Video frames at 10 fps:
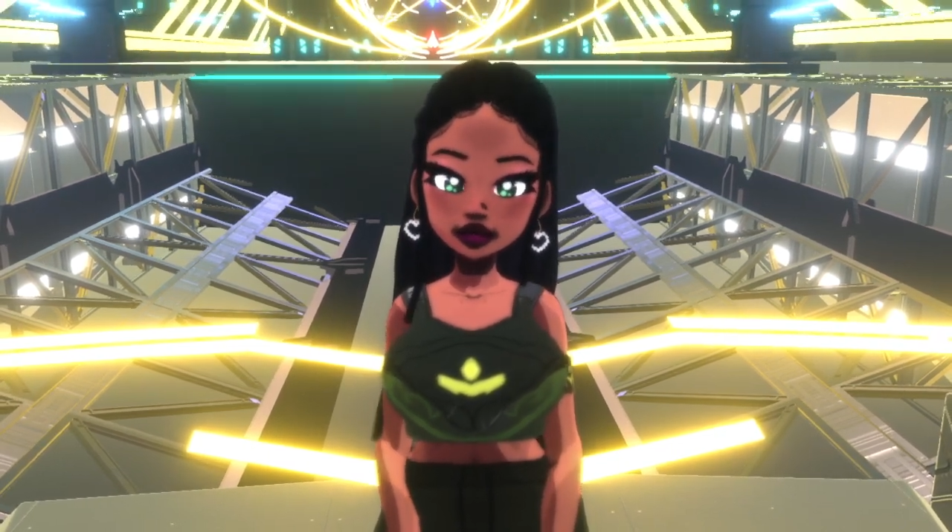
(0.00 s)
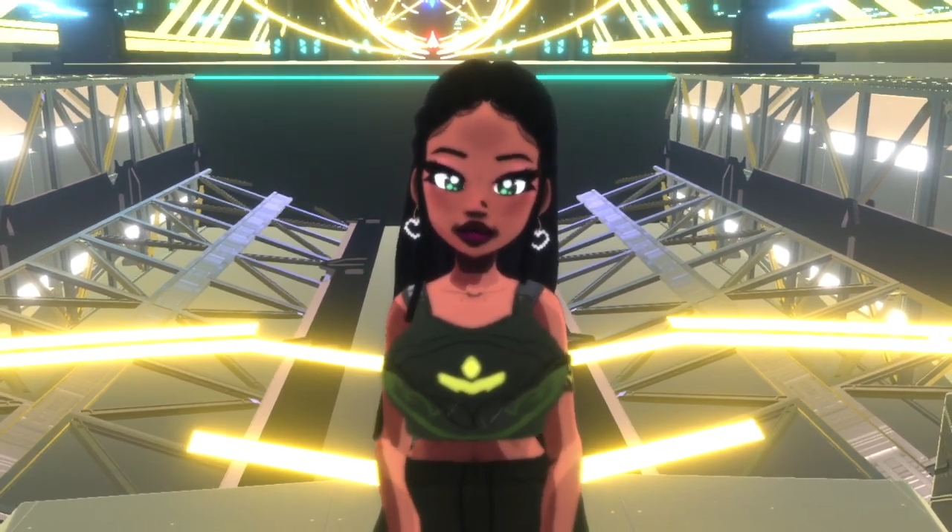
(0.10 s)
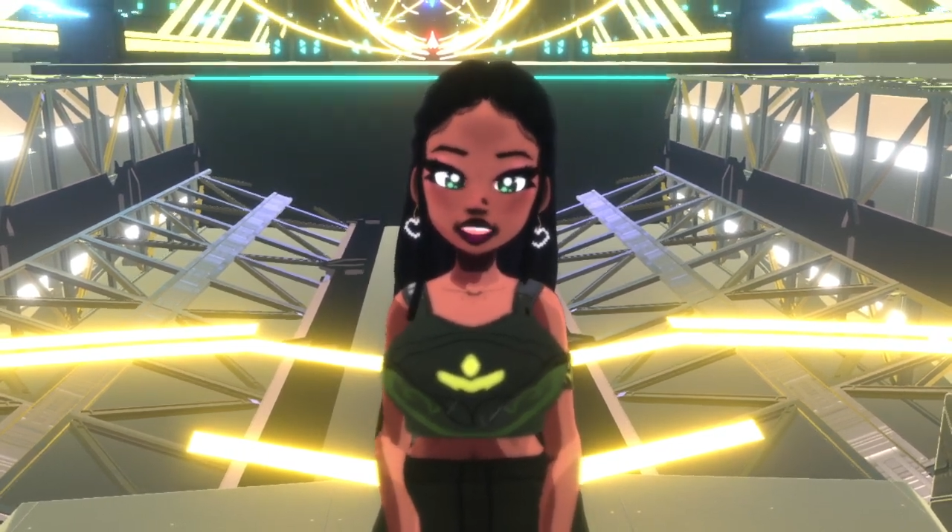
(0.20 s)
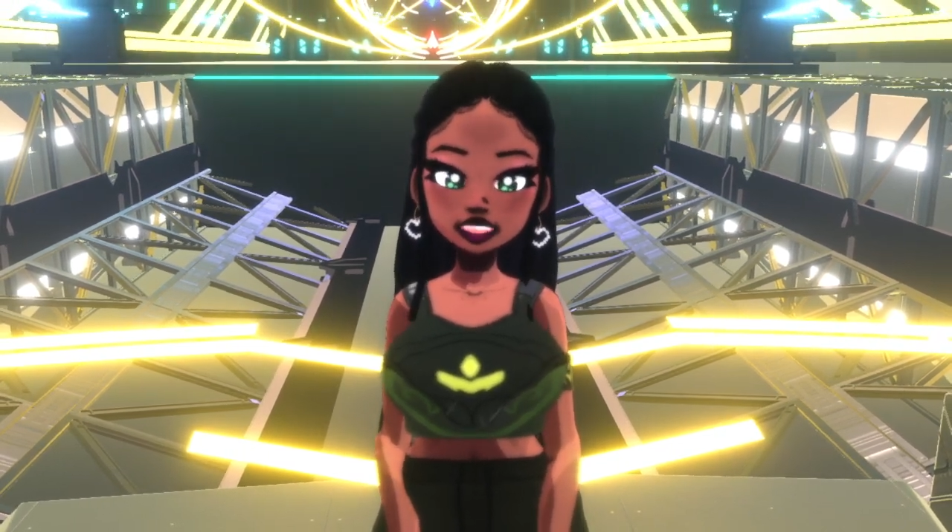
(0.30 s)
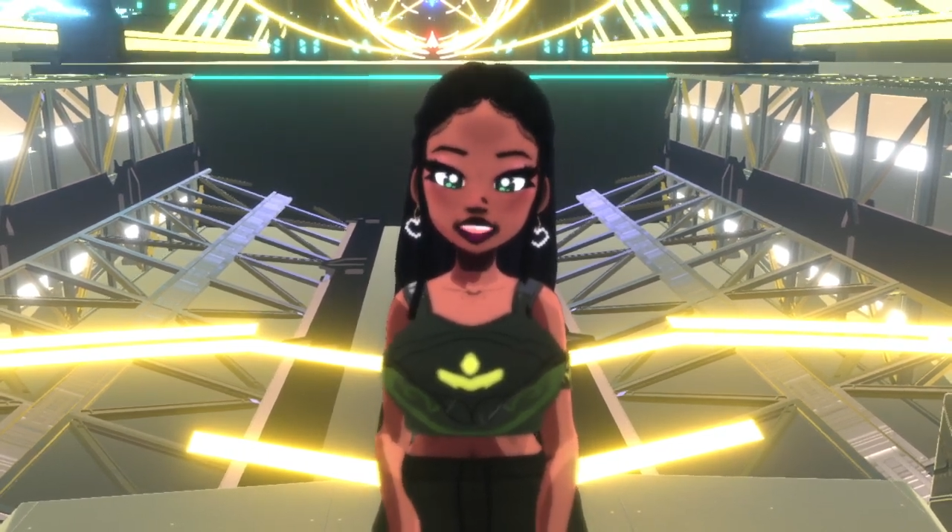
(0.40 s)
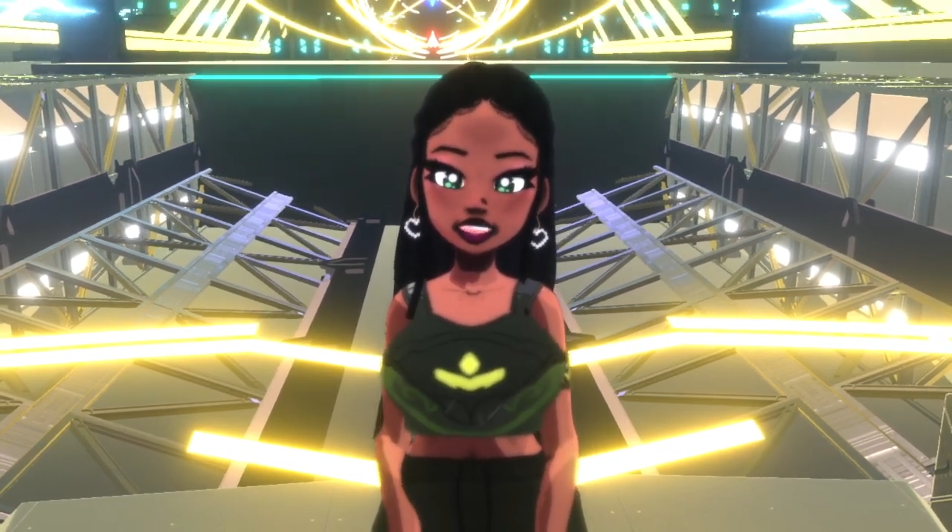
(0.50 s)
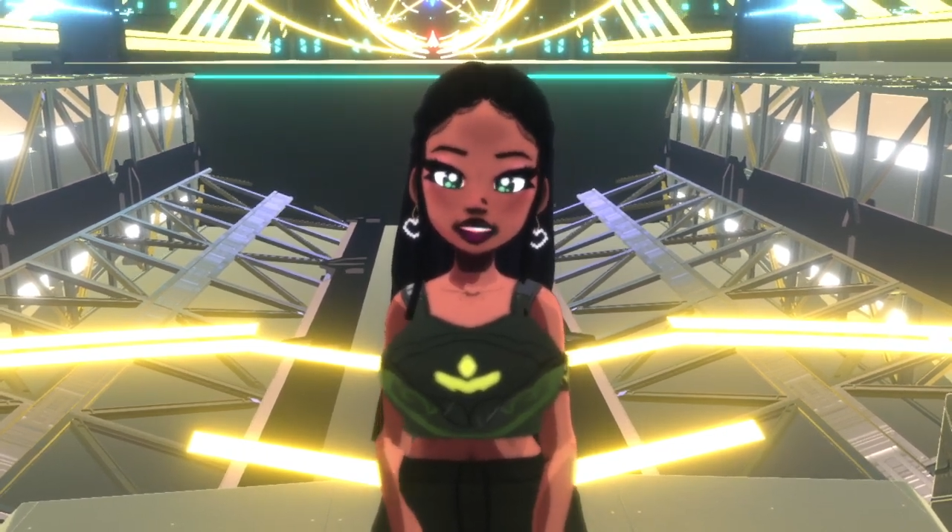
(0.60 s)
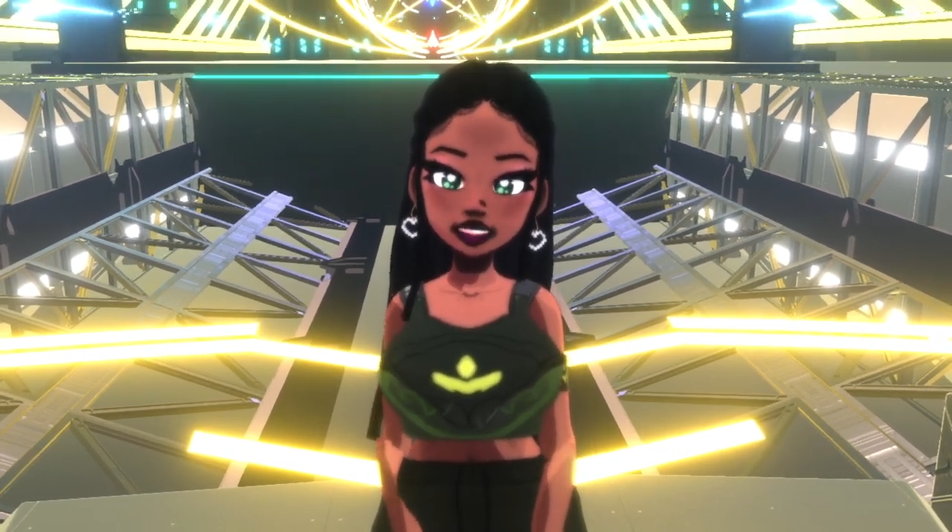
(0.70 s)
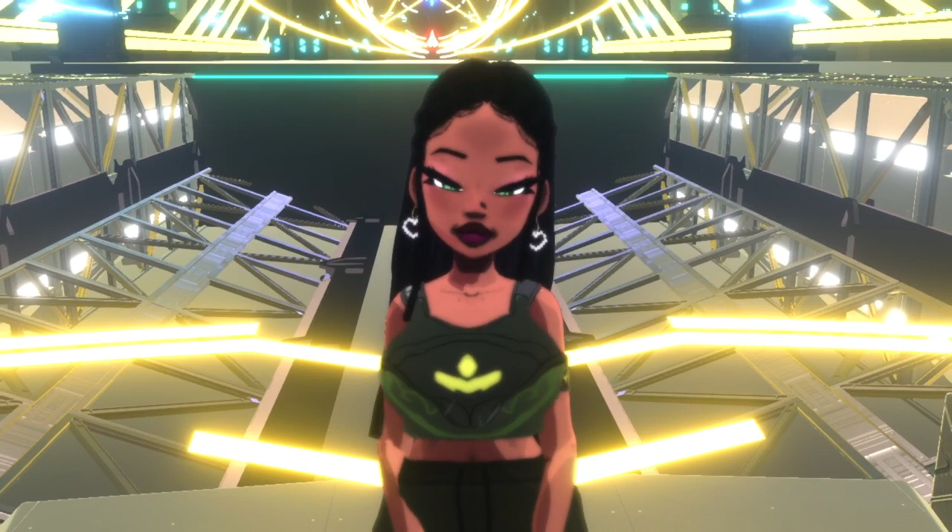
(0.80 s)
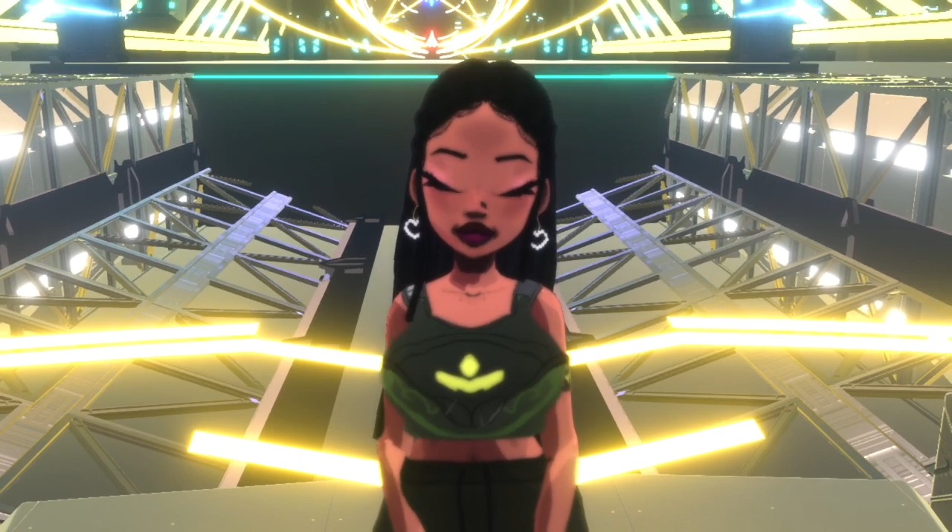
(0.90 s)
or
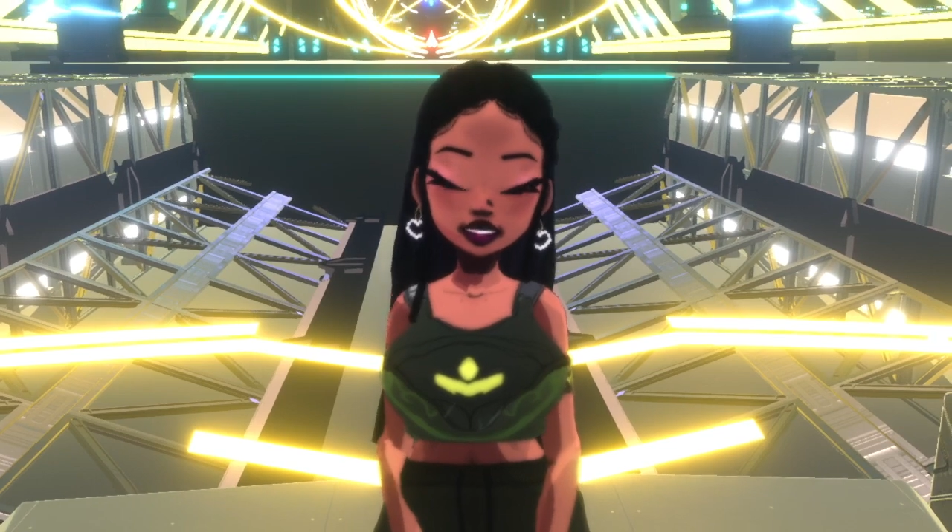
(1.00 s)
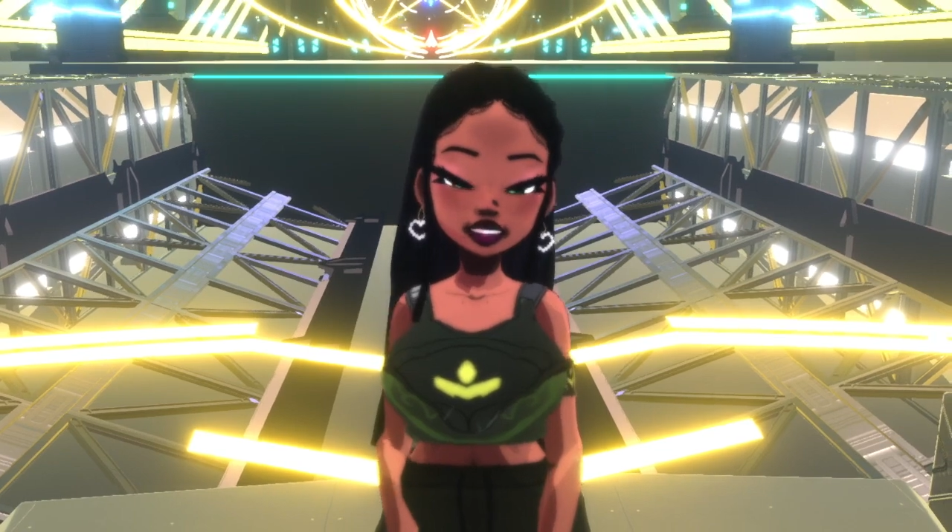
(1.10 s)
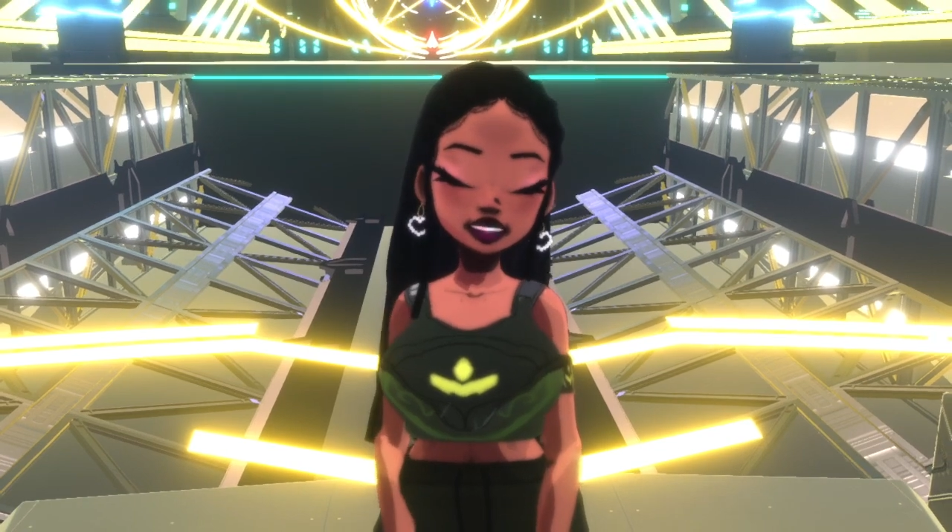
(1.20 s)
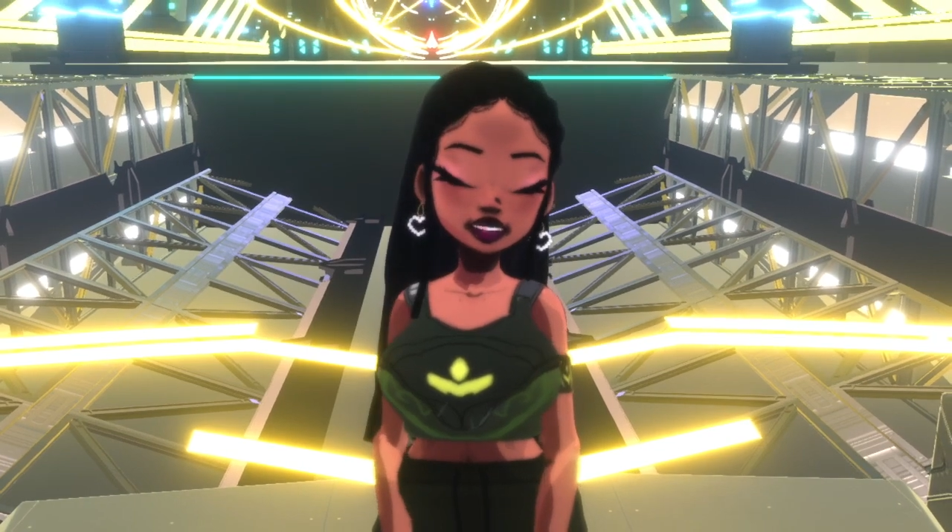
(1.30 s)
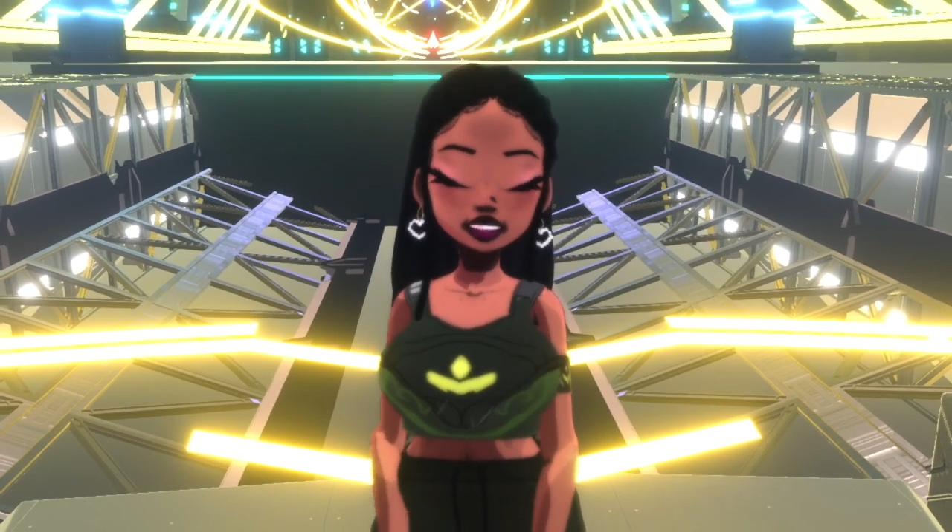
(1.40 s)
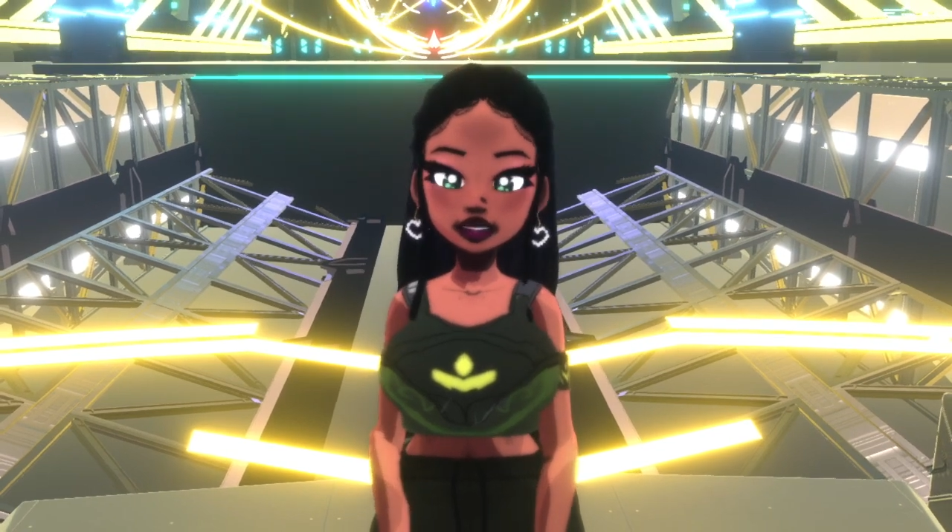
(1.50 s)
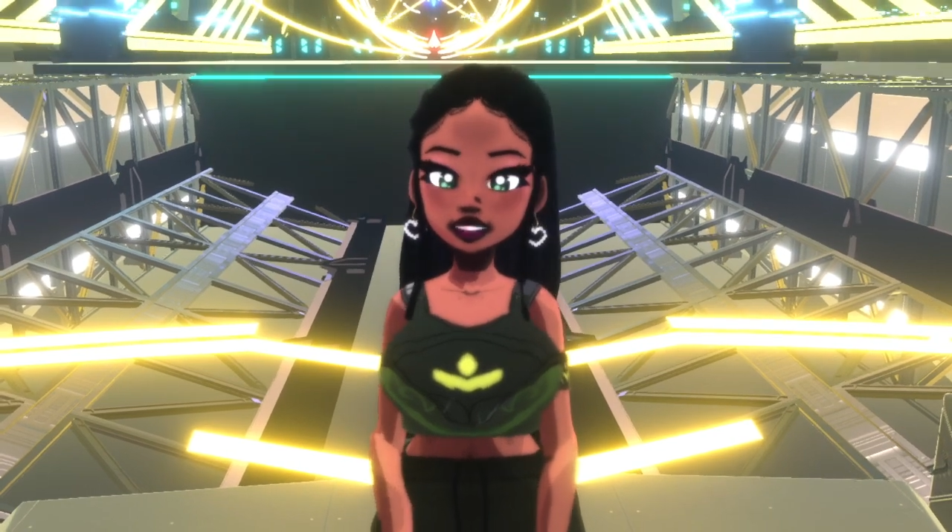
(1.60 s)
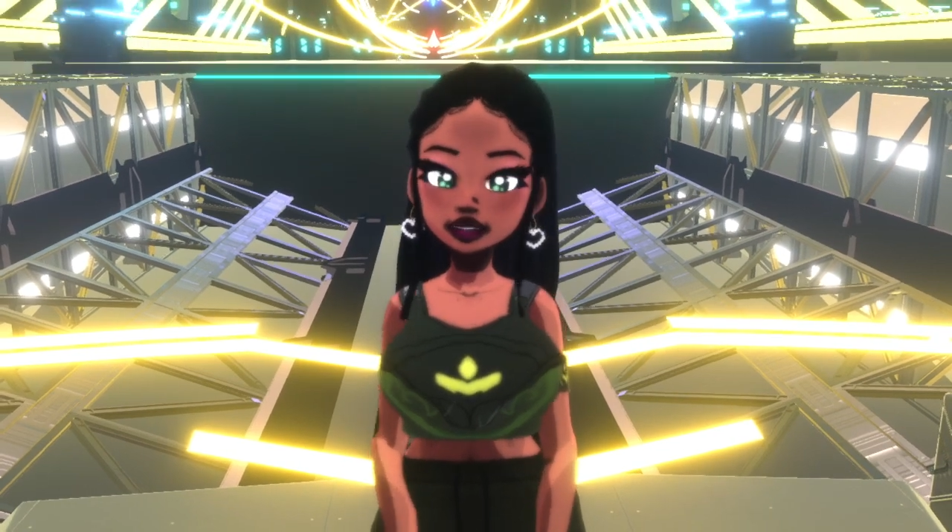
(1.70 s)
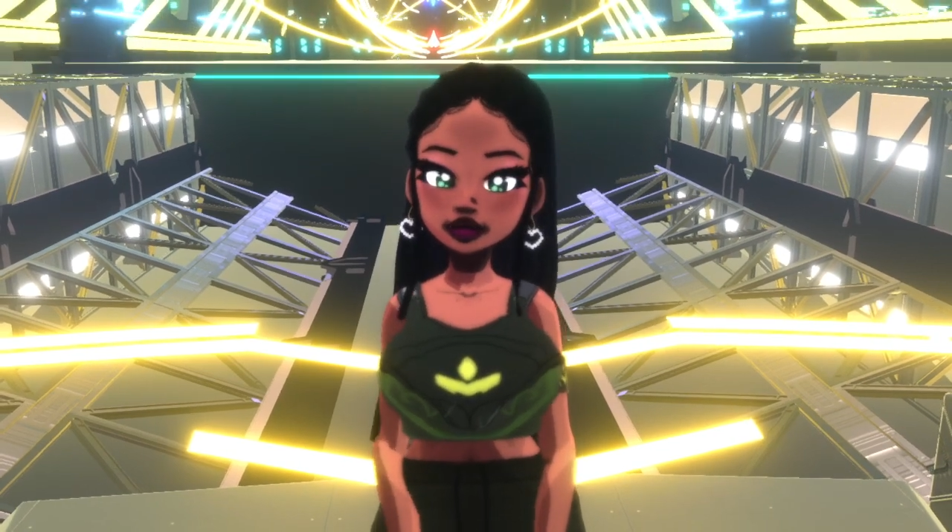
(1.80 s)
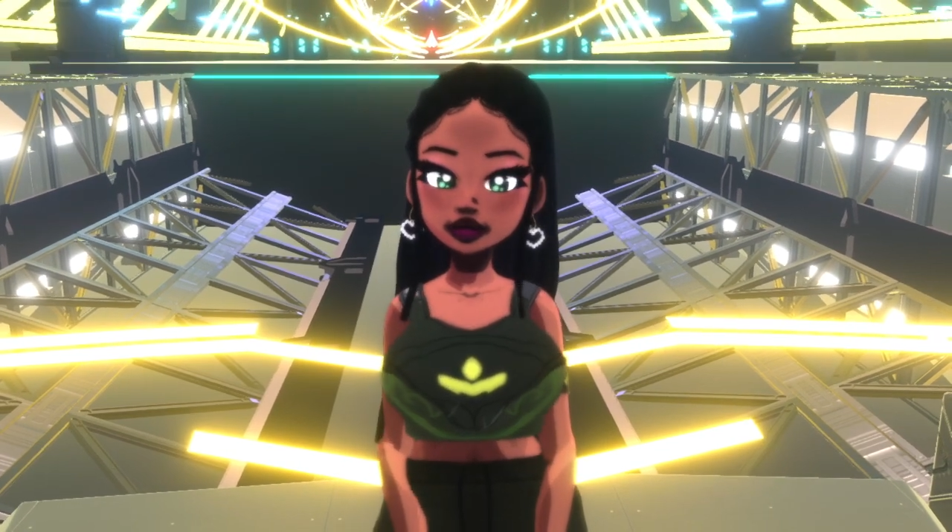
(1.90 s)
irrational, whichever one you
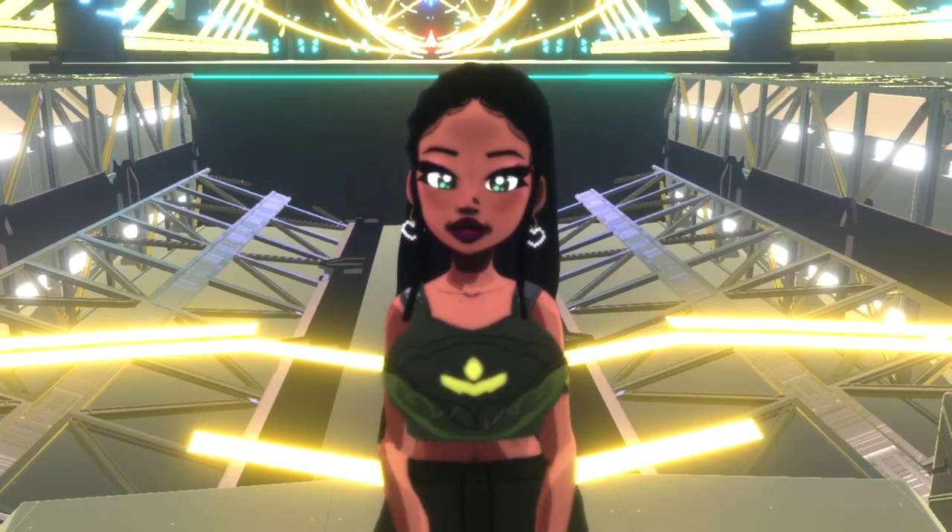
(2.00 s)
like.